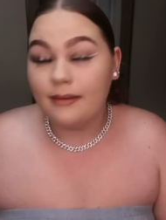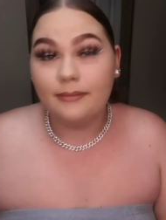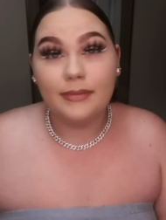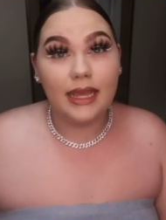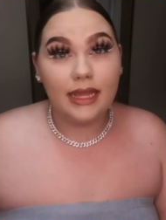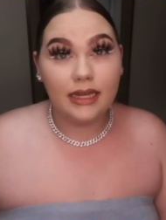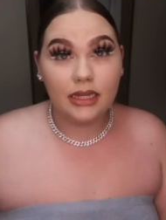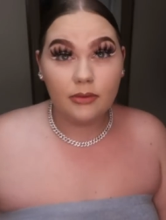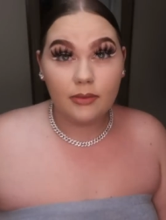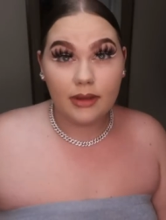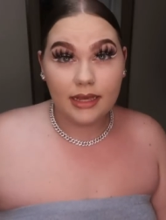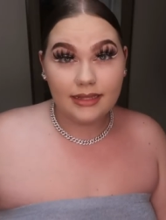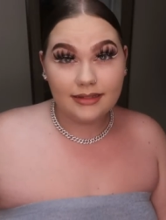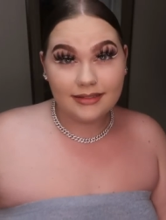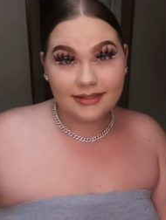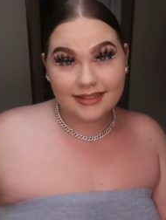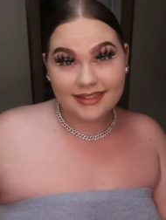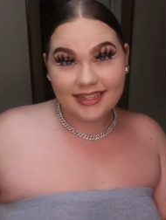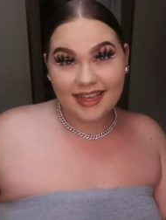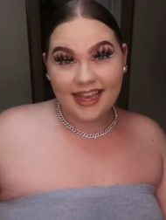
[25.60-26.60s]
But anyways,
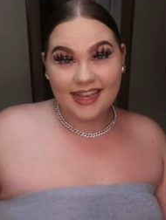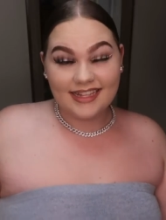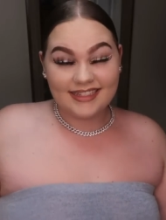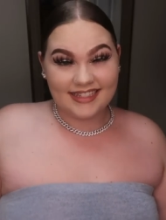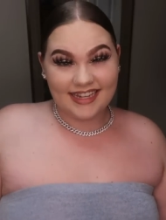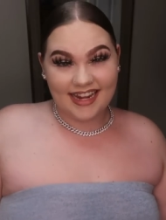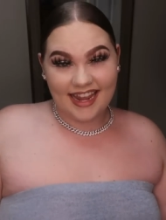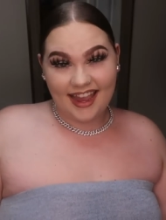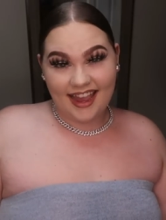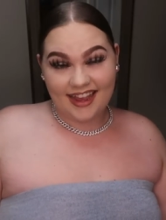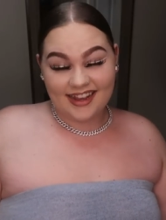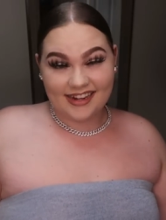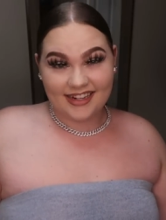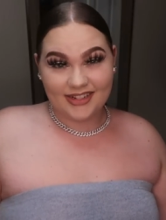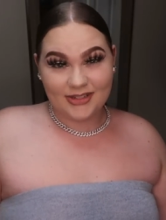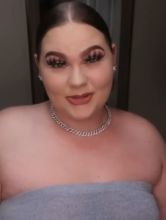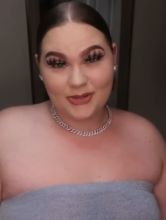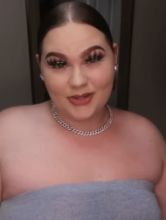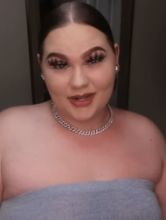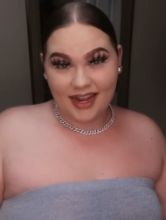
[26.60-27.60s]
Today I got
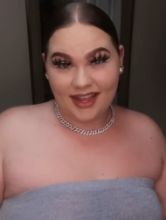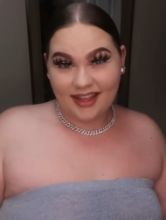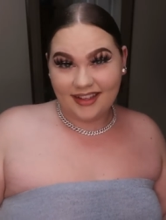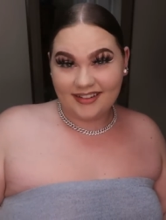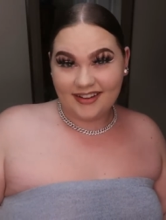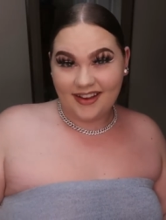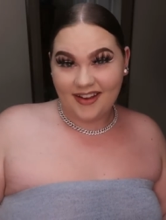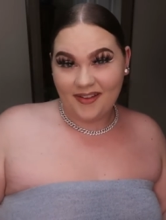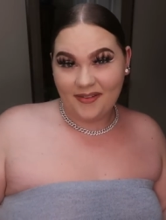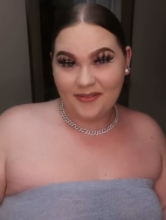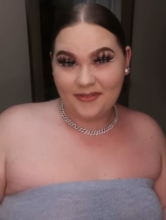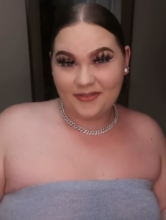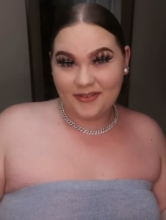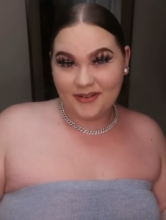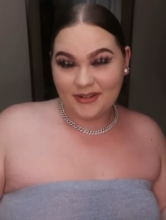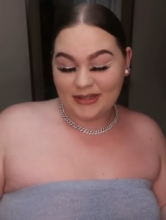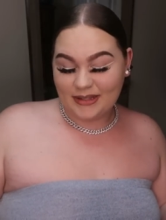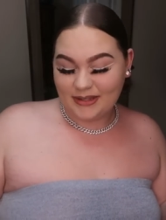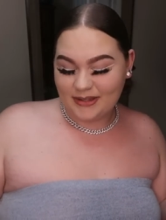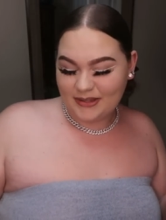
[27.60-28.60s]
a try on haul
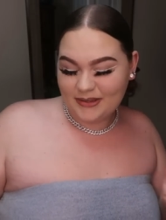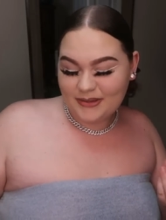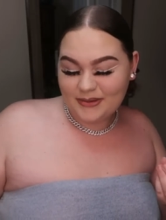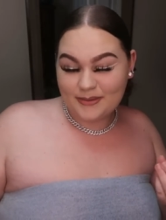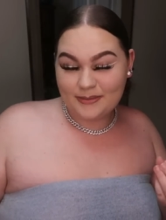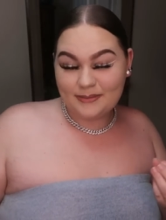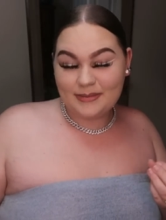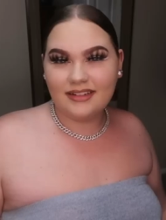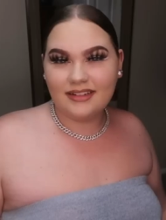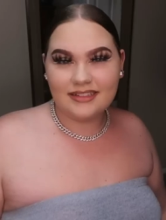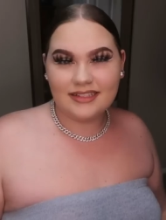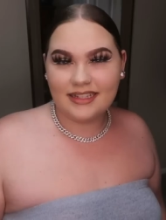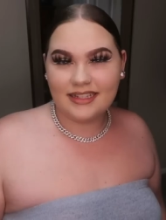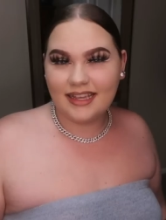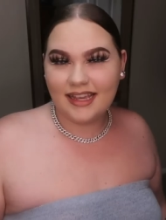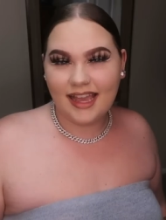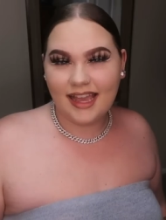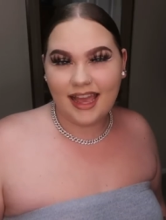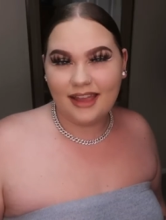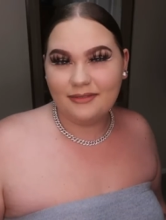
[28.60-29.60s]
for you.
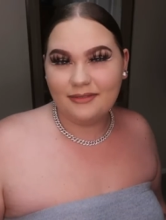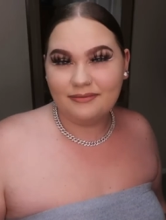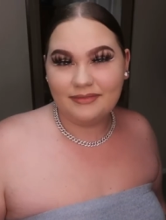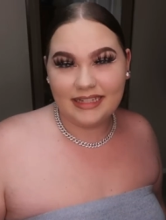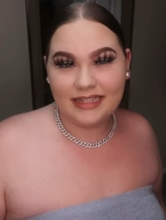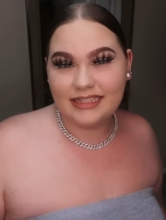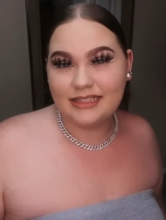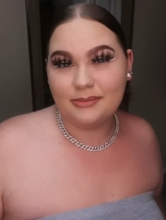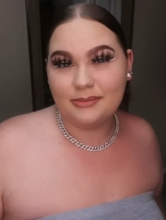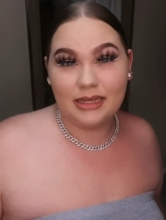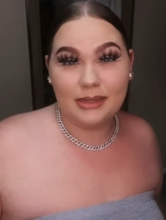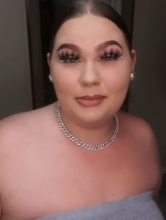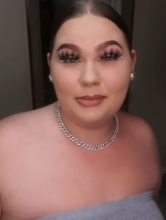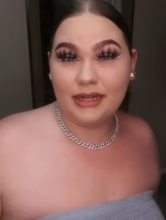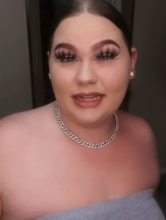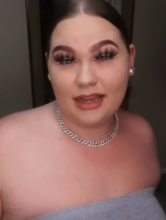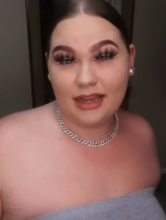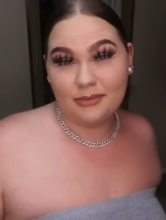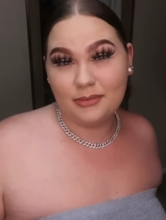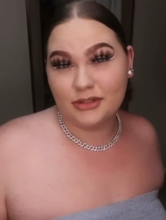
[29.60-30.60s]
Honestly, I need to be
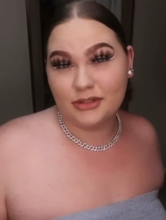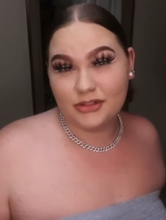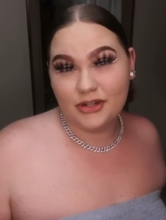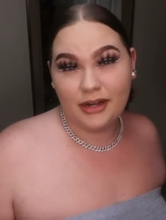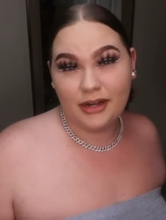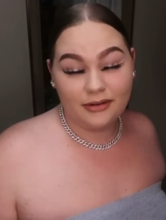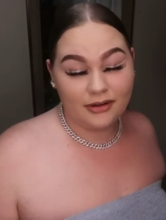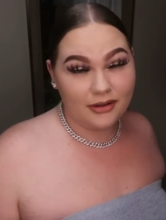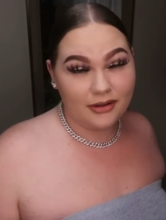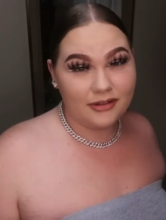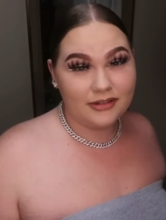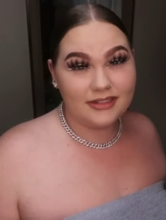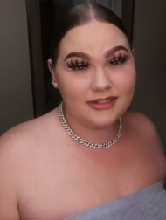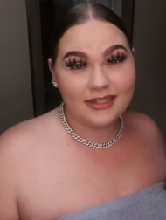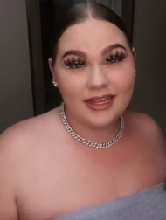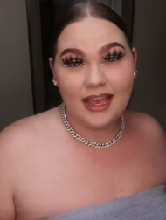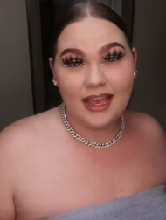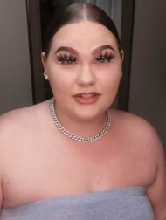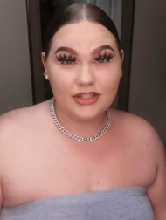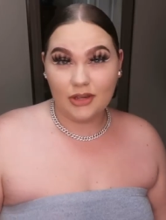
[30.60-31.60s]
putting out more try on
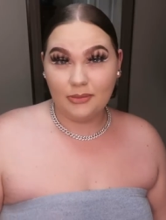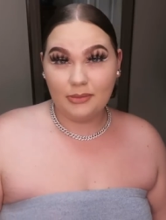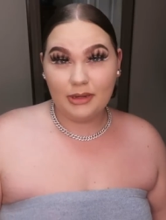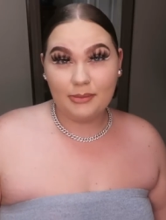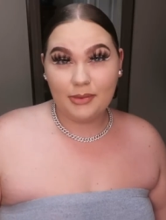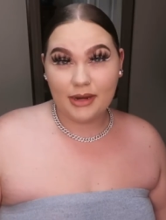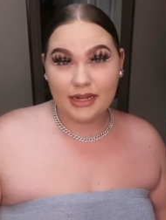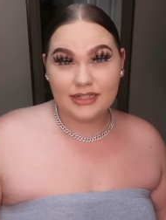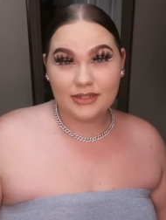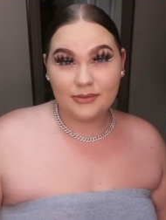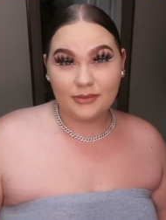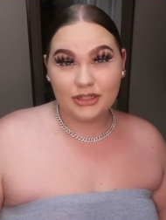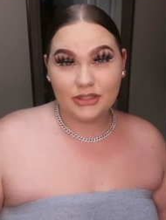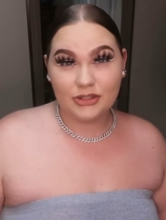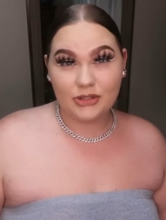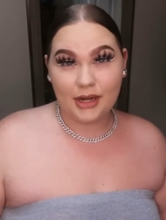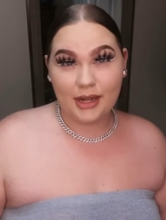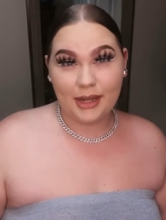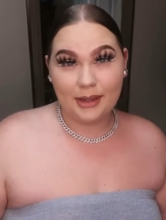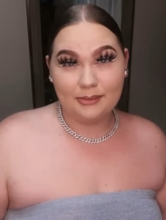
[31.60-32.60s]
hauls. So many brands I wanna
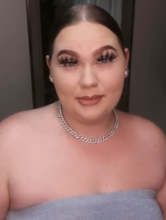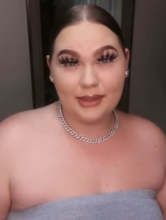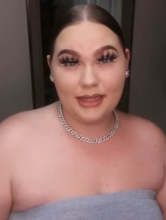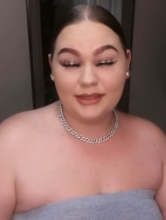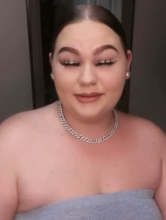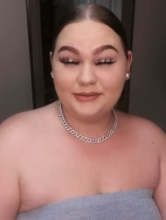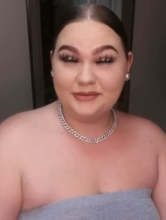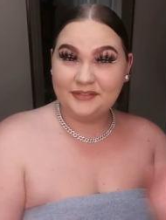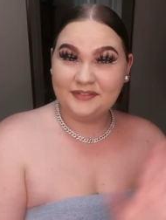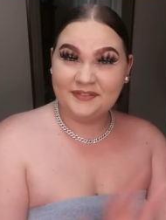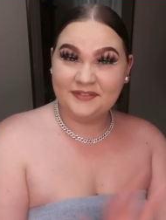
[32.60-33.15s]
try, but